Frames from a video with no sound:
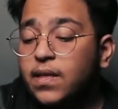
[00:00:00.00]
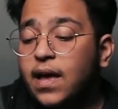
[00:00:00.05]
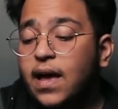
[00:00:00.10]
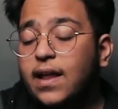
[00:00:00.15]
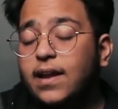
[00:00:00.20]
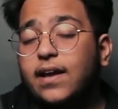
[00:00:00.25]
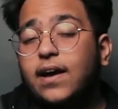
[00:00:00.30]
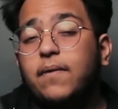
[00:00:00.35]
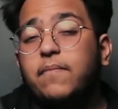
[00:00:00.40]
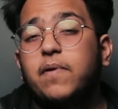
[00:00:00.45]

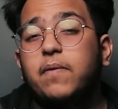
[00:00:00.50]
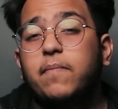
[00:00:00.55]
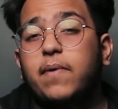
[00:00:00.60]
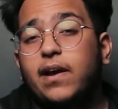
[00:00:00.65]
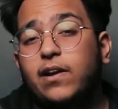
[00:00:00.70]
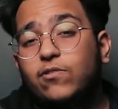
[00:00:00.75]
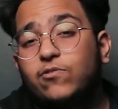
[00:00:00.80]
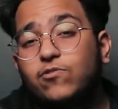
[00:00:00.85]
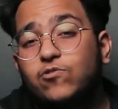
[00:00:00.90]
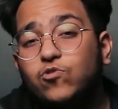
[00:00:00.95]
And coming
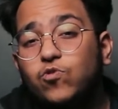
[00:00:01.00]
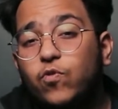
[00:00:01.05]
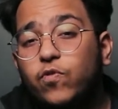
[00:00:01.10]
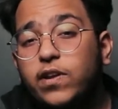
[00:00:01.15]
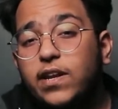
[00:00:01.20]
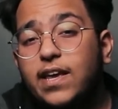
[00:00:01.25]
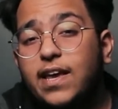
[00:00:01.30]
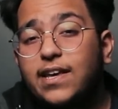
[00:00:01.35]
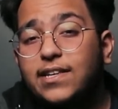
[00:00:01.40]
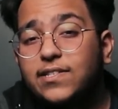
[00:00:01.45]
back to the
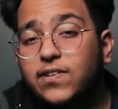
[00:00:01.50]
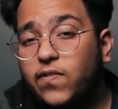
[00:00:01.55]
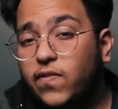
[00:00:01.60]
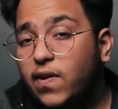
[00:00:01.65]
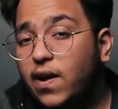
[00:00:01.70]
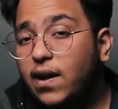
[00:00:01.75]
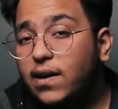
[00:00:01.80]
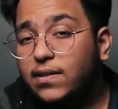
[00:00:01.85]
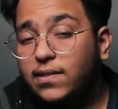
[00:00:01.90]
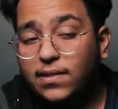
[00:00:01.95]
Sony
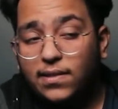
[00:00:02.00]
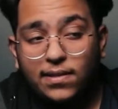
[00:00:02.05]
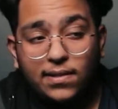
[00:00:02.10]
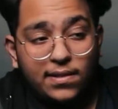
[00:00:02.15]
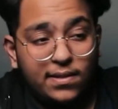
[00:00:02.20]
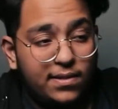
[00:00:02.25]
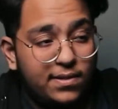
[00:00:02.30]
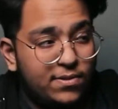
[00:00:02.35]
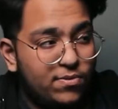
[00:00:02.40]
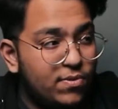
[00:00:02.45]

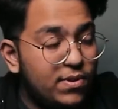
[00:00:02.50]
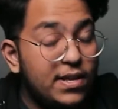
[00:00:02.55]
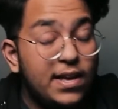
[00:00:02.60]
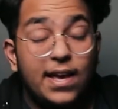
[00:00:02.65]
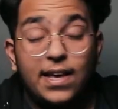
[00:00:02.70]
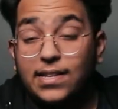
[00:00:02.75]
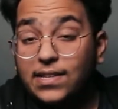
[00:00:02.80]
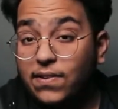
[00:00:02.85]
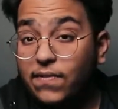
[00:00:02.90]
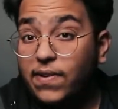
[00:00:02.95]

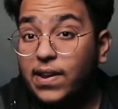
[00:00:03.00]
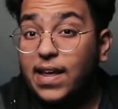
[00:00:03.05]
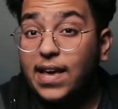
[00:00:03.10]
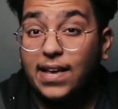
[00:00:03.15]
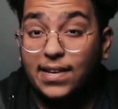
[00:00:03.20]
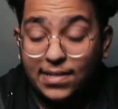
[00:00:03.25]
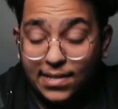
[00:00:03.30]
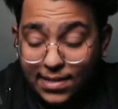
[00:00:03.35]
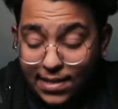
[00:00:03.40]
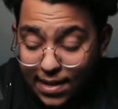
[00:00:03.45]

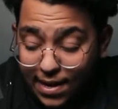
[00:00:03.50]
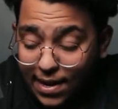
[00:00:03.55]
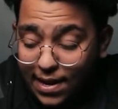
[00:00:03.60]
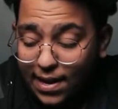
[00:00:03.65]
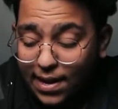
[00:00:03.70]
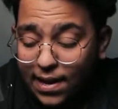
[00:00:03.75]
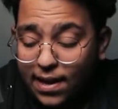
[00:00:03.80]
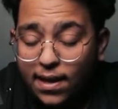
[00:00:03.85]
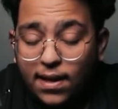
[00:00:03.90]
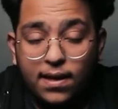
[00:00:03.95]
A7S
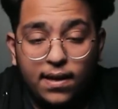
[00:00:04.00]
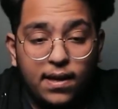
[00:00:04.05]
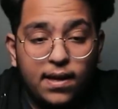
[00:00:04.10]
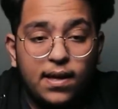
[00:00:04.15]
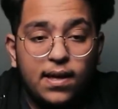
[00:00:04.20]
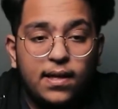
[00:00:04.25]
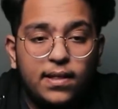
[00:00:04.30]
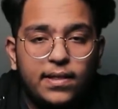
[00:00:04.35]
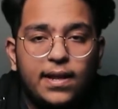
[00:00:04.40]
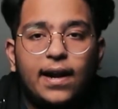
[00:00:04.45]
III,
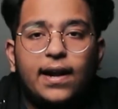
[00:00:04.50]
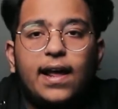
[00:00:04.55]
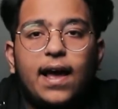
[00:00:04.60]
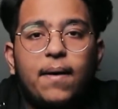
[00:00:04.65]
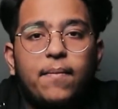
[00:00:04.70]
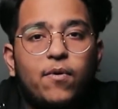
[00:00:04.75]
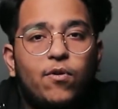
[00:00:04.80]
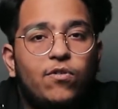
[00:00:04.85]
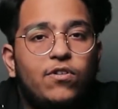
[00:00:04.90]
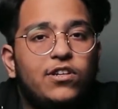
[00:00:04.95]
that
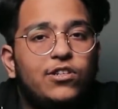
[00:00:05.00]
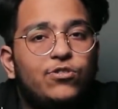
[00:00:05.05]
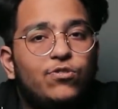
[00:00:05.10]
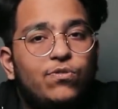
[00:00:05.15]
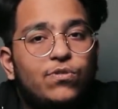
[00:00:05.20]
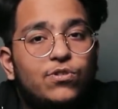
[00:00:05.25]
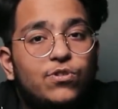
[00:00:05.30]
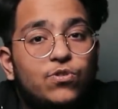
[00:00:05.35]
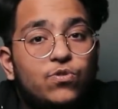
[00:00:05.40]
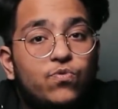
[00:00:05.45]
camera only
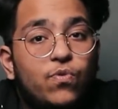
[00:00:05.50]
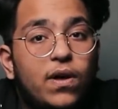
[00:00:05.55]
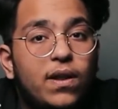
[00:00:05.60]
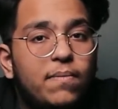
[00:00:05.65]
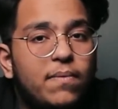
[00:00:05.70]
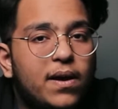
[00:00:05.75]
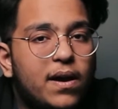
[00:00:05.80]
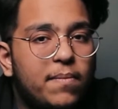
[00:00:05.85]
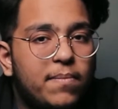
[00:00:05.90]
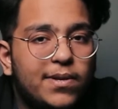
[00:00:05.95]
shoots 12
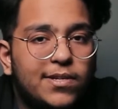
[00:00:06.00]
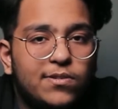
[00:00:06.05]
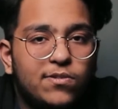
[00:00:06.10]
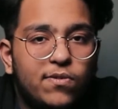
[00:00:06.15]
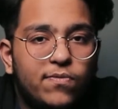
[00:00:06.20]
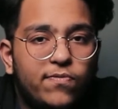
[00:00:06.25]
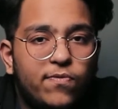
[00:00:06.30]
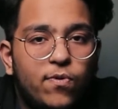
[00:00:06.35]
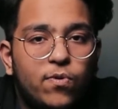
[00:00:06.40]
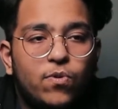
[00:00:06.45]
megapixel
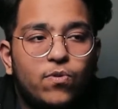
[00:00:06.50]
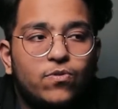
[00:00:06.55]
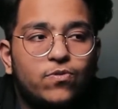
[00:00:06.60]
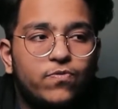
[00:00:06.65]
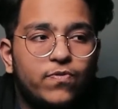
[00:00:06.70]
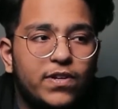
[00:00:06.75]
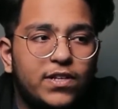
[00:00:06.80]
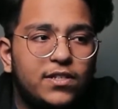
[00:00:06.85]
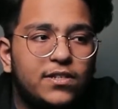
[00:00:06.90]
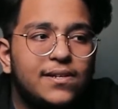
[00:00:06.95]
of photos,
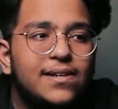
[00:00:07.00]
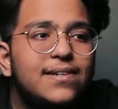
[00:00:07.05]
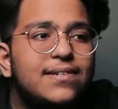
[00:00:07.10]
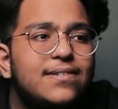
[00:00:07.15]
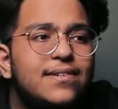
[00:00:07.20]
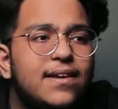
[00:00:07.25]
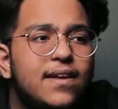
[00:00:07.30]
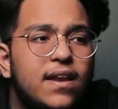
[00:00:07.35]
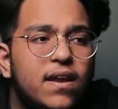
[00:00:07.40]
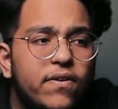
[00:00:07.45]
which
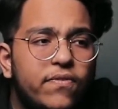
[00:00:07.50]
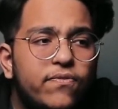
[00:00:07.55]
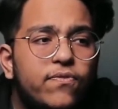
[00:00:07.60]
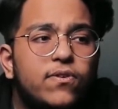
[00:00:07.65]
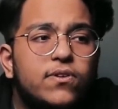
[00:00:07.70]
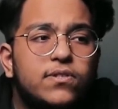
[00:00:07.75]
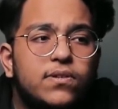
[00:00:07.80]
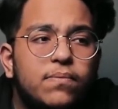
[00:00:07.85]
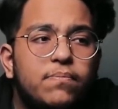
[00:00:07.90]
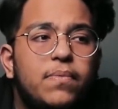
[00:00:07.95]
is enough
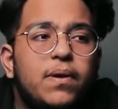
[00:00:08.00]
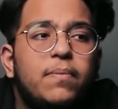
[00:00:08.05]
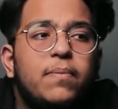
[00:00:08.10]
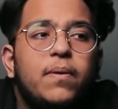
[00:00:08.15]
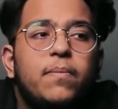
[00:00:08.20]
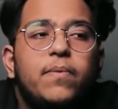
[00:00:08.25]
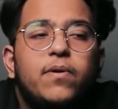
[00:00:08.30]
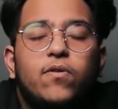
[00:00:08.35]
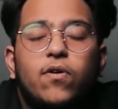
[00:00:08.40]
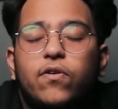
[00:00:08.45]
for some people
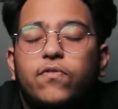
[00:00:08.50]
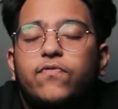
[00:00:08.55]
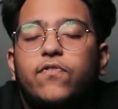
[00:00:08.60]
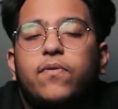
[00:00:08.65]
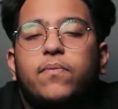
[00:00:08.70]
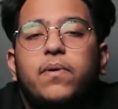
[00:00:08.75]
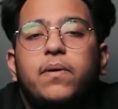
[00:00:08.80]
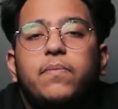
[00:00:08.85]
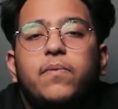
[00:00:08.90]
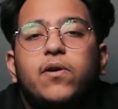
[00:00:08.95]
but not for
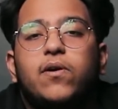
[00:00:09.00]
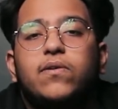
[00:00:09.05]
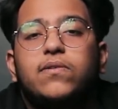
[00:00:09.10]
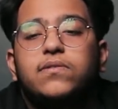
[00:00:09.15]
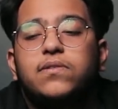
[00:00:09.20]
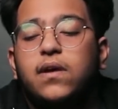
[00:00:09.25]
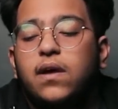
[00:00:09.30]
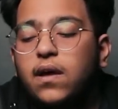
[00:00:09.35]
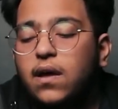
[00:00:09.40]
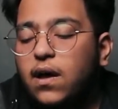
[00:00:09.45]
me,
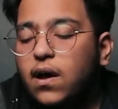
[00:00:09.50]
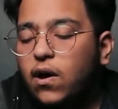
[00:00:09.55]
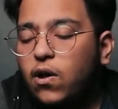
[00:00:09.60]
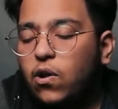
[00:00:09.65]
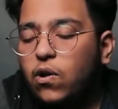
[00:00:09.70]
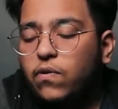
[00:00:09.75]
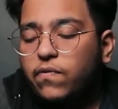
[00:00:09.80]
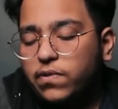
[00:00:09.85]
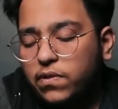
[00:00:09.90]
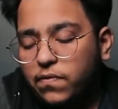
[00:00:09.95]
because
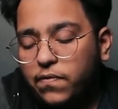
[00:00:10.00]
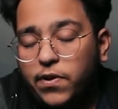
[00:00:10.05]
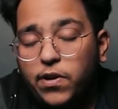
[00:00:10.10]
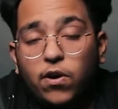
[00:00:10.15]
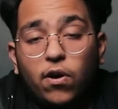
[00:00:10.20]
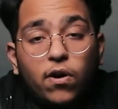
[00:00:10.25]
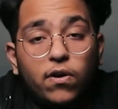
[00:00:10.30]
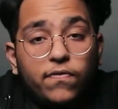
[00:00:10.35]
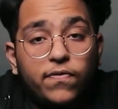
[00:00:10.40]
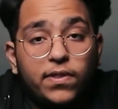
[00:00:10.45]
along with the
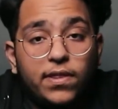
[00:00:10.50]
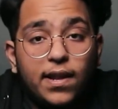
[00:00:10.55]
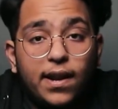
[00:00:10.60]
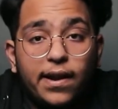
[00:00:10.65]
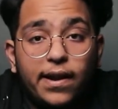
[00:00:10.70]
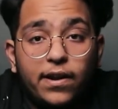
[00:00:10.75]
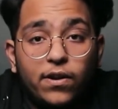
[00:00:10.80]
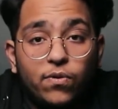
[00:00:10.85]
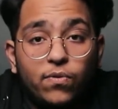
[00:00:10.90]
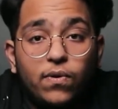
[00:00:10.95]
videography that
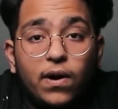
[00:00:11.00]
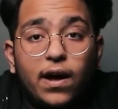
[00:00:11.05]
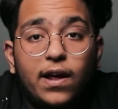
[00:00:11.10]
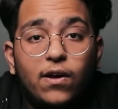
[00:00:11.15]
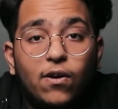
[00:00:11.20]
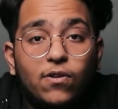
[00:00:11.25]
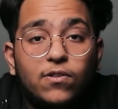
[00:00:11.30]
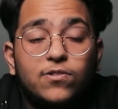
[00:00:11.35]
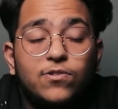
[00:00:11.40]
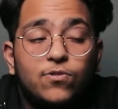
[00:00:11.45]
I do, I
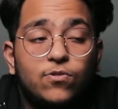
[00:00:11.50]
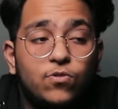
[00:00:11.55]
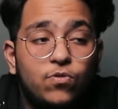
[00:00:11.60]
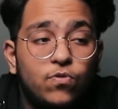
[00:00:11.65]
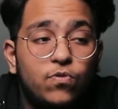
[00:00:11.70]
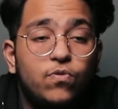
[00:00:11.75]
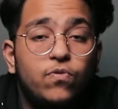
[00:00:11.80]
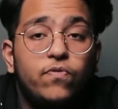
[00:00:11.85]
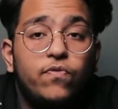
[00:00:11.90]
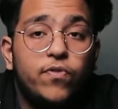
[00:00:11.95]
also
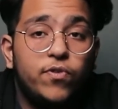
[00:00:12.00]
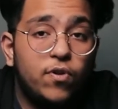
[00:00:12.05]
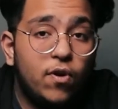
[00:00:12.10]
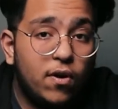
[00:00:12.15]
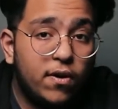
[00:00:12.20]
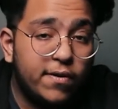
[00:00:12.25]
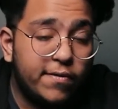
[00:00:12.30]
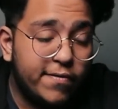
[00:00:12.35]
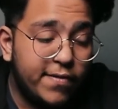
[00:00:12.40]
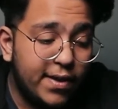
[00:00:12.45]
do
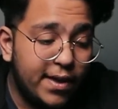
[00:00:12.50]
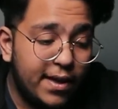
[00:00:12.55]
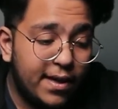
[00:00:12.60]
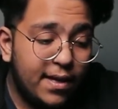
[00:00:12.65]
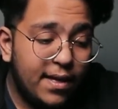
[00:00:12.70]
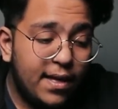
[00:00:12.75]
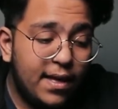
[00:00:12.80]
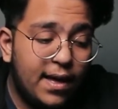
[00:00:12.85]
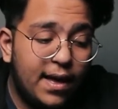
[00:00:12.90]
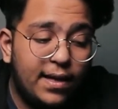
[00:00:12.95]
photography,
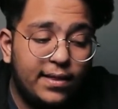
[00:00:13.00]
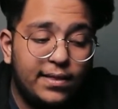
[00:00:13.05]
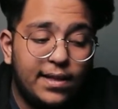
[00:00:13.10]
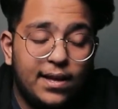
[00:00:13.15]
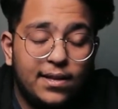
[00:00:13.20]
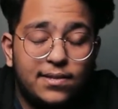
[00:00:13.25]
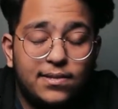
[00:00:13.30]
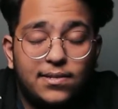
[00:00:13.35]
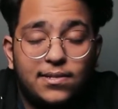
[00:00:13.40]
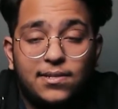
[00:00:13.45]
and
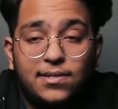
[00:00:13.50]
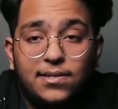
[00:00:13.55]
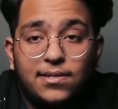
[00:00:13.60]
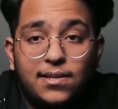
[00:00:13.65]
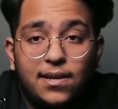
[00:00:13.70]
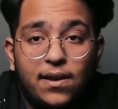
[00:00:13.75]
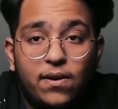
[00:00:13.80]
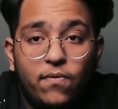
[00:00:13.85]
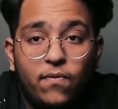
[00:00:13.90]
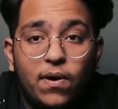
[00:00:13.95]

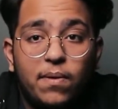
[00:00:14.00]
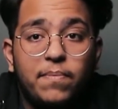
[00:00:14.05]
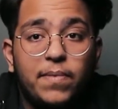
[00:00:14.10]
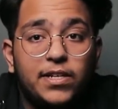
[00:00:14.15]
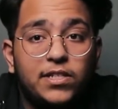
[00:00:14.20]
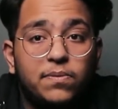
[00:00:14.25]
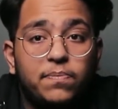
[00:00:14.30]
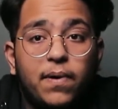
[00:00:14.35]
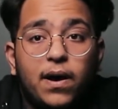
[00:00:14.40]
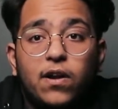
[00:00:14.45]
that's one
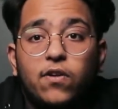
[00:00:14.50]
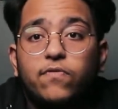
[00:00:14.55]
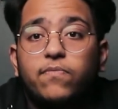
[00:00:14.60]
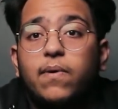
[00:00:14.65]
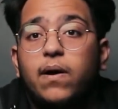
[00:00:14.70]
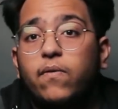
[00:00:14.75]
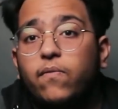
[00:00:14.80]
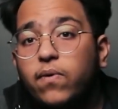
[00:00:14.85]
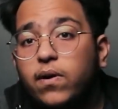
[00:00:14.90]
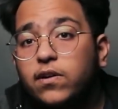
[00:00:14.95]
major part of
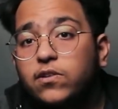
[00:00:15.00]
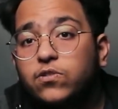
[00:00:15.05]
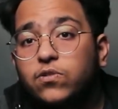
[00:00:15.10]
my work.